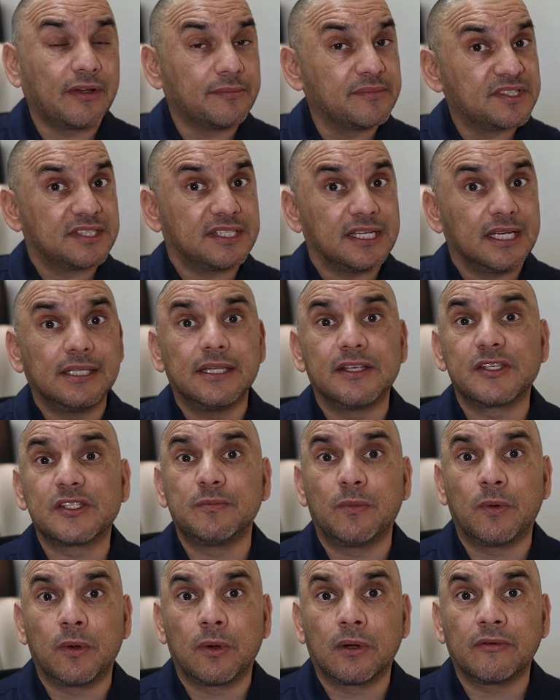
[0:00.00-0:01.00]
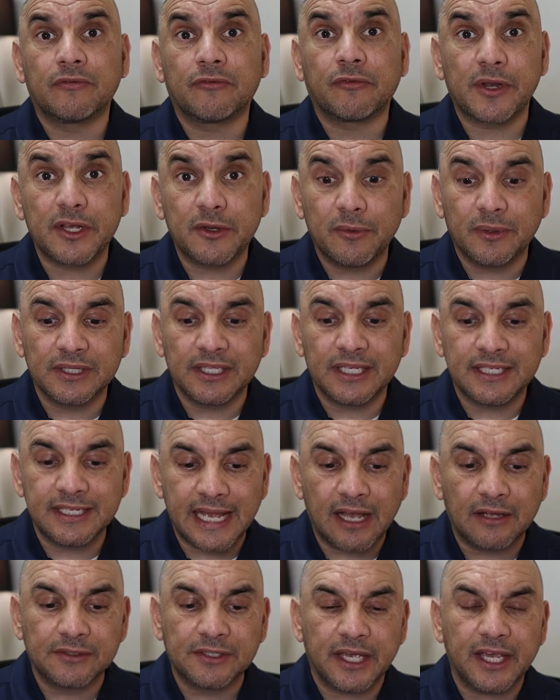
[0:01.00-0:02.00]
I'm seeing this more frequently
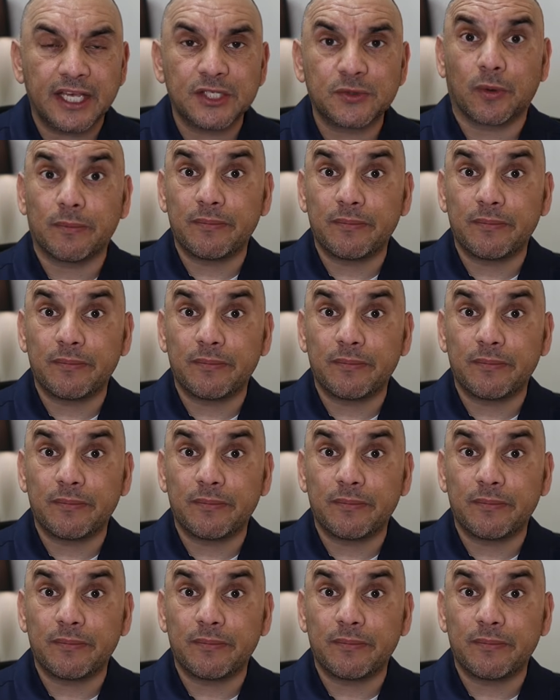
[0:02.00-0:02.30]
nowadays